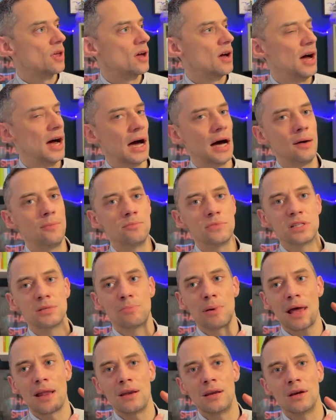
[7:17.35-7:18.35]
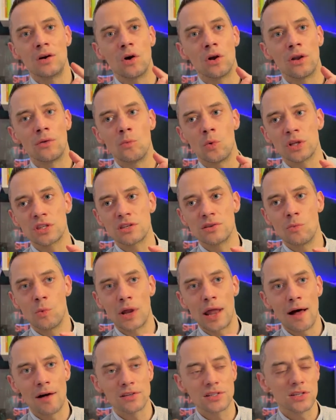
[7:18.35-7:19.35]
depending on what
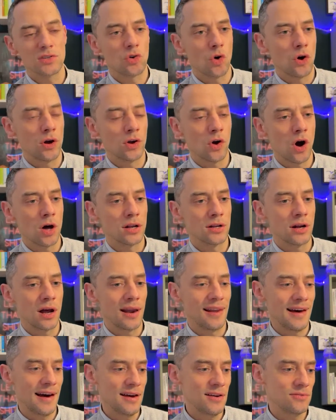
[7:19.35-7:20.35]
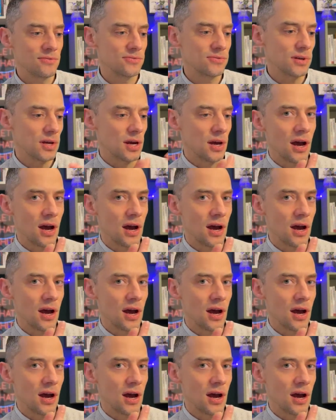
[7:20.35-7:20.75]
else is going on in our life,